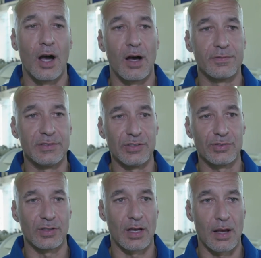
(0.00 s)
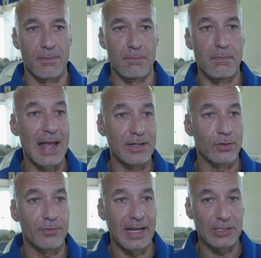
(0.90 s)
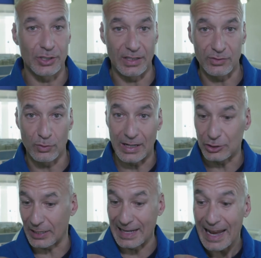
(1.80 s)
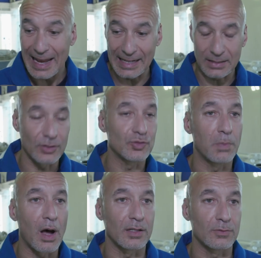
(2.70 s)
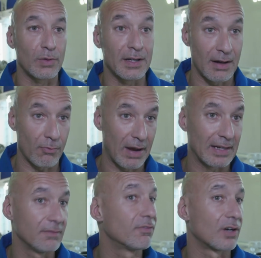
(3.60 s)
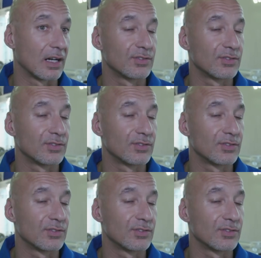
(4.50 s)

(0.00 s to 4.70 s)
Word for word: of this um, manual reentry is to actually hit the spot where they are waiting for